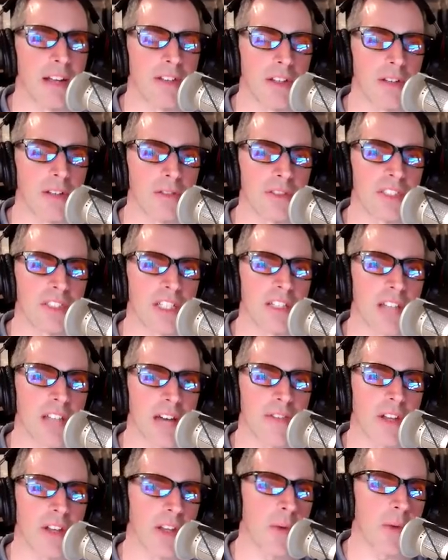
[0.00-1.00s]
Yeah. You don't see a
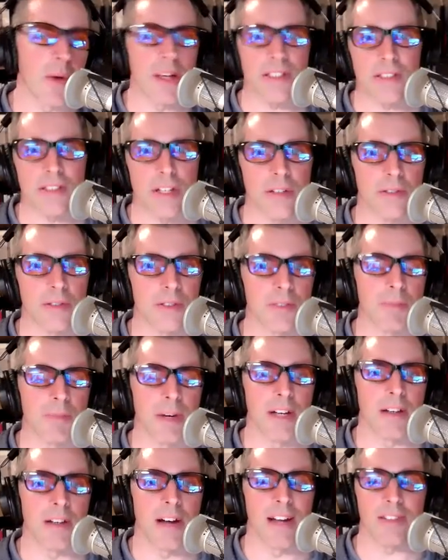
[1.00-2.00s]
lot of it on the West Coast,
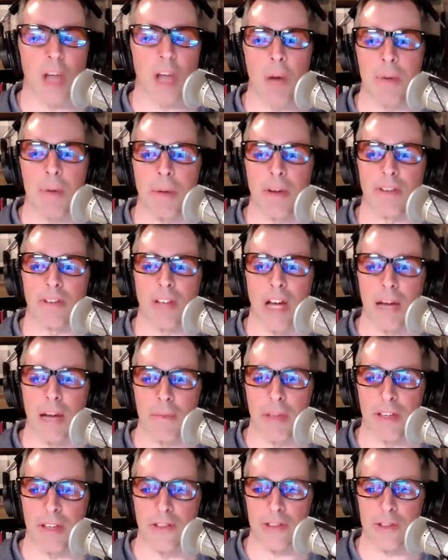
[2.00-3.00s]
but right. I people all the
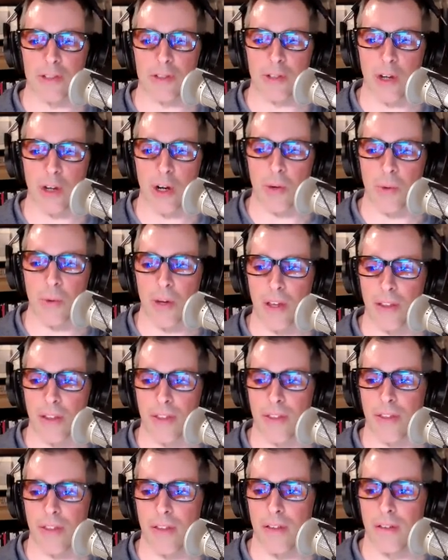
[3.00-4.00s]
time, like you should start
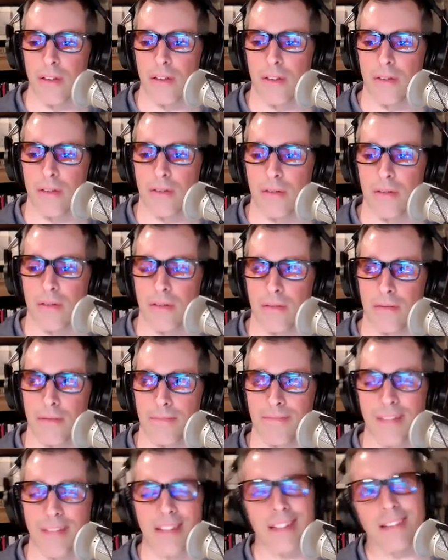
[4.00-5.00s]
with
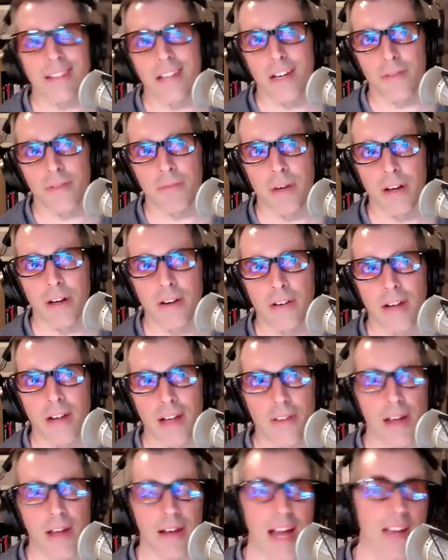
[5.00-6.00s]
not the Tough Mudder.
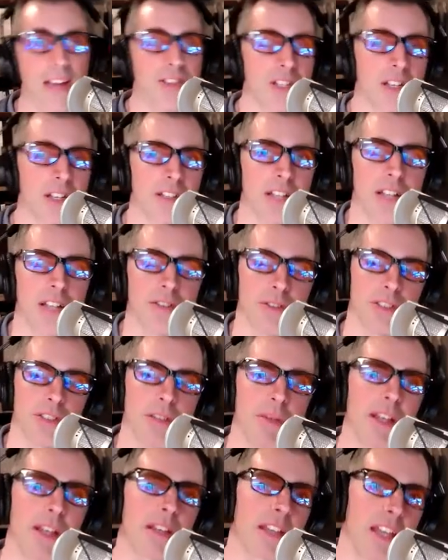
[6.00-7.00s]
Not, and actually it's, there's
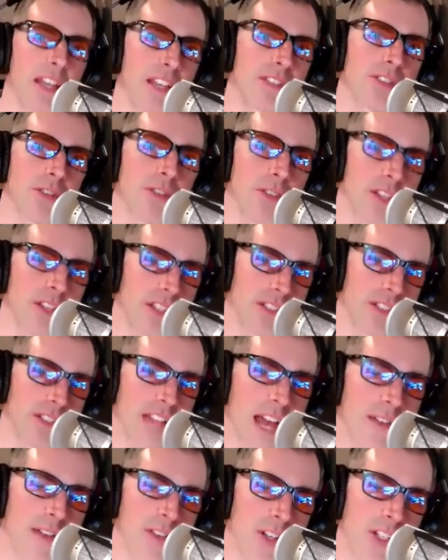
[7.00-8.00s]
something easier than the
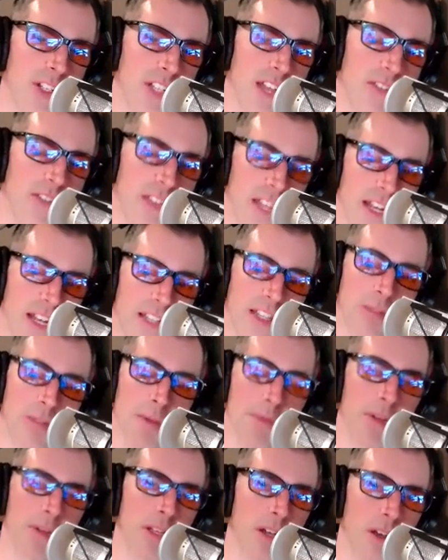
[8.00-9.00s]
Savage. And then I tell
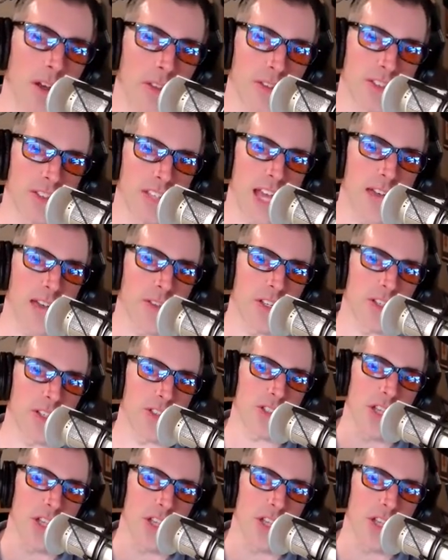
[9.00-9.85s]
people to go to the Savage.